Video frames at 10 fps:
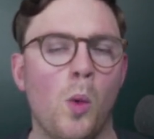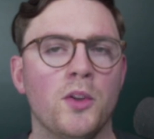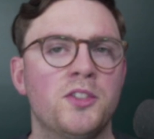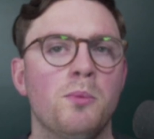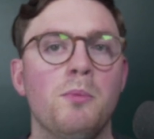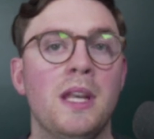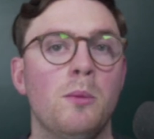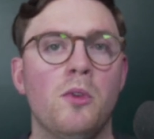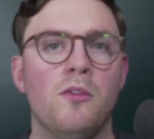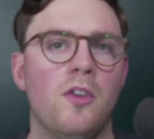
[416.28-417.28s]
what's a
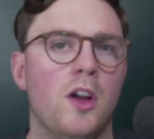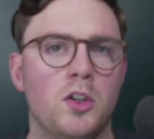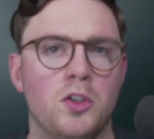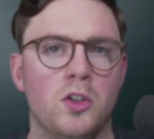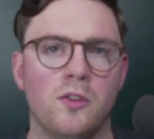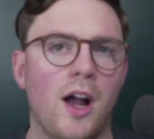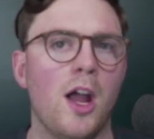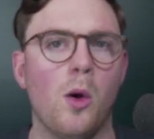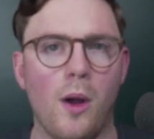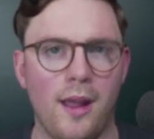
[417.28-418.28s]
minimum version of
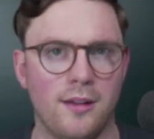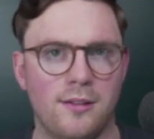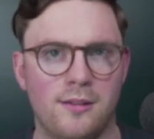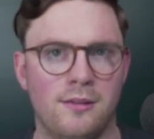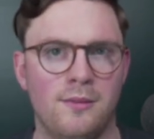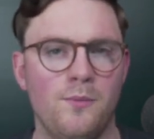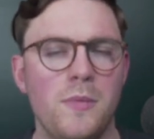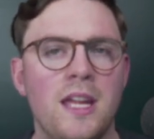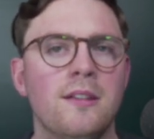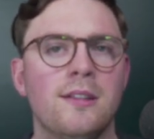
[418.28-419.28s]
iOS?
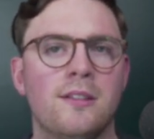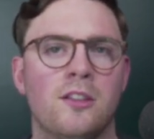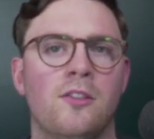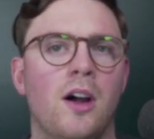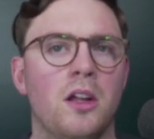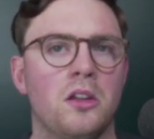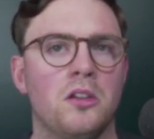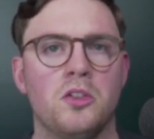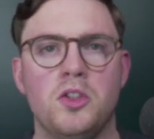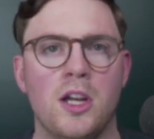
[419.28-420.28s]
Is this device
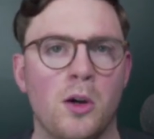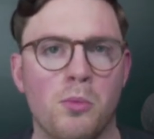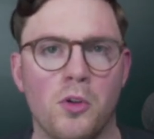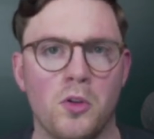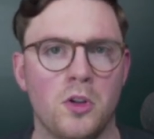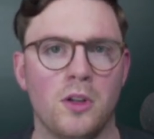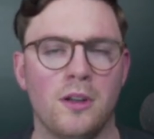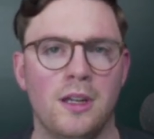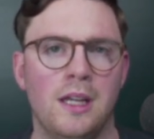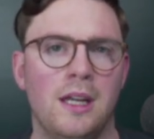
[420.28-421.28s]
jailbroken?